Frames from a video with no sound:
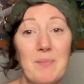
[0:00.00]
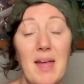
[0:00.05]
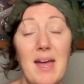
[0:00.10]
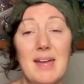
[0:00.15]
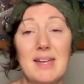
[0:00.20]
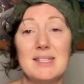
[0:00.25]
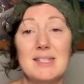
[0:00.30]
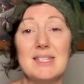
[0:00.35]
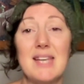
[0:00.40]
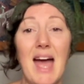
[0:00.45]

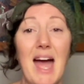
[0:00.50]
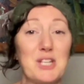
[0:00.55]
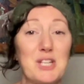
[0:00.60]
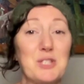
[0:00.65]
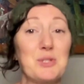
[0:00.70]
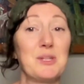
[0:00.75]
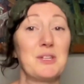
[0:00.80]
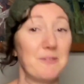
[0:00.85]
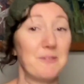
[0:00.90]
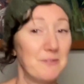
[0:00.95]
and
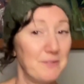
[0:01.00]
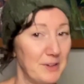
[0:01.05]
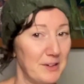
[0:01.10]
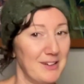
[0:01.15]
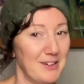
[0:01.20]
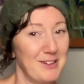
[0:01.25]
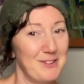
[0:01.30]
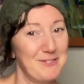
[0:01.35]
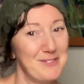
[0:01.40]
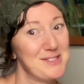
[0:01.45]
actually
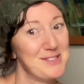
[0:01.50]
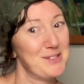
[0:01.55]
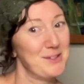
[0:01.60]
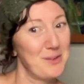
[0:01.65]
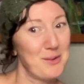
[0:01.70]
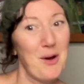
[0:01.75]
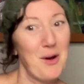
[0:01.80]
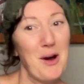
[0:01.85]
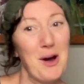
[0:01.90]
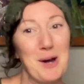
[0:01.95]
fearing
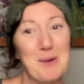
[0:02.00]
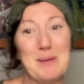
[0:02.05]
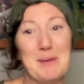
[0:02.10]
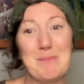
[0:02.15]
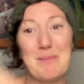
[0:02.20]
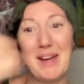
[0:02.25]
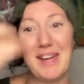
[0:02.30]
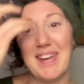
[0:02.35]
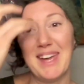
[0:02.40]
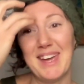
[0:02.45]
physical harm in
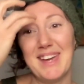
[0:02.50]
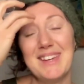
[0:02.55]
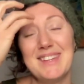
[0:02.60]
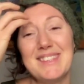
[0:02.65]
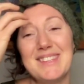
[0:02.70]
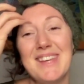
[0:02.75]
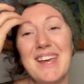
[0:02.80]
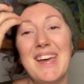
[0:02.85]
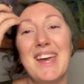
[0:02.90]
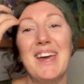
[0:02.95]
my case,